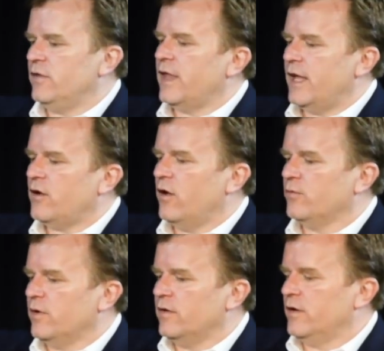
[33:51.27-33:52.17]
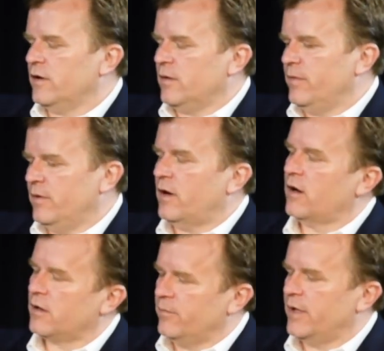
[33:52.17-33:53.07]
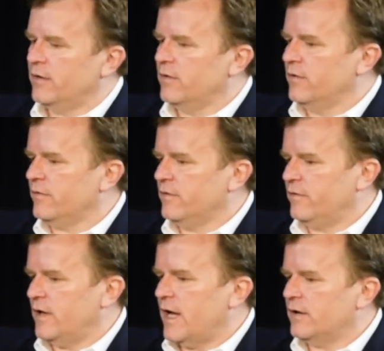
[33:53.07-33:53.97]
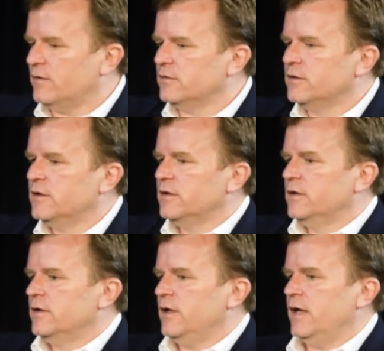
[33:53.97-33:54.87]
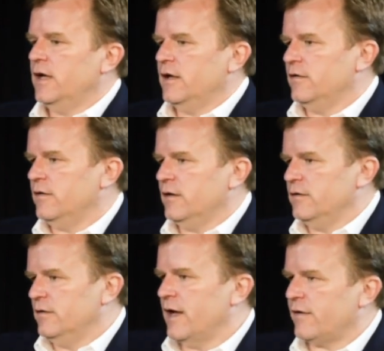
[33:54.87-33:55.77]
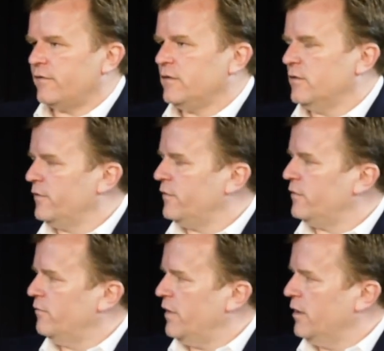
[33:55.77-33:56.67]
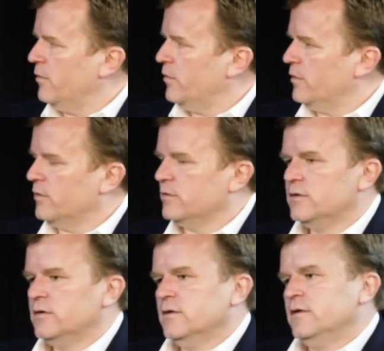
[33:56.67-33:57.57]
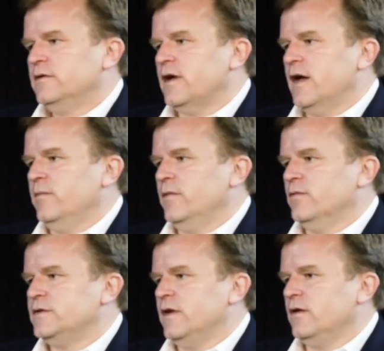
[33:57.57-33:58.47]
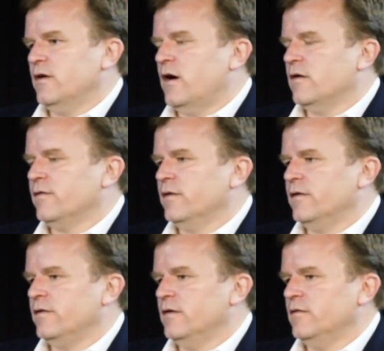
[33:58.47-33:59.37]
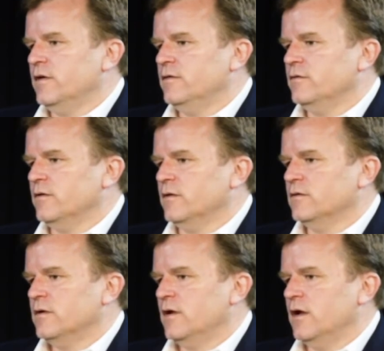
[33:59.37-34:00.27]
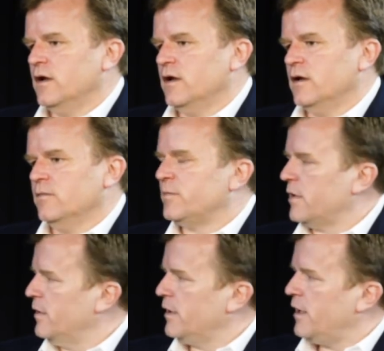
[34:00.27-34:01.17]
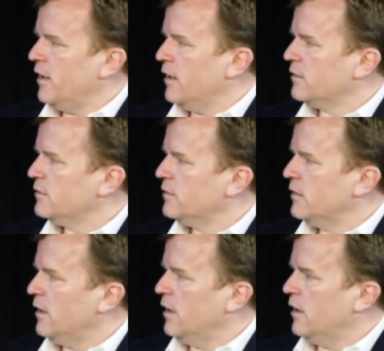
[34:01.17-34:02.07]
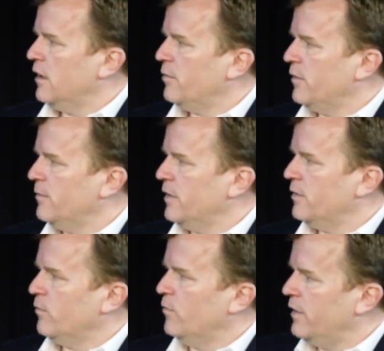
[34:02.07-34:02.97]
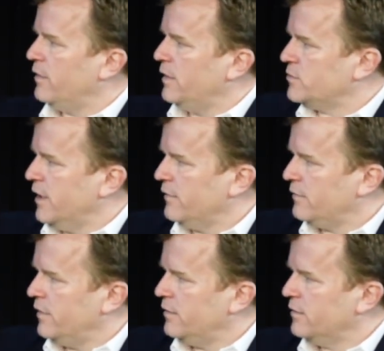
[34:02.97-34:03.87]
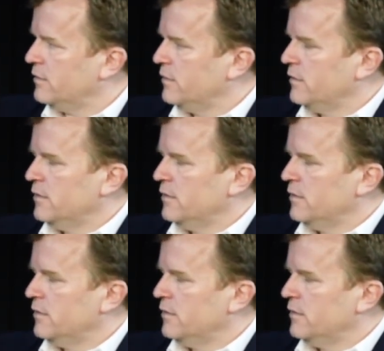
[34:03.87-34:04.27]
They called one of our competitors in Seattle, and the next closest available time in which they could offer this individual a primary care appointment with a translator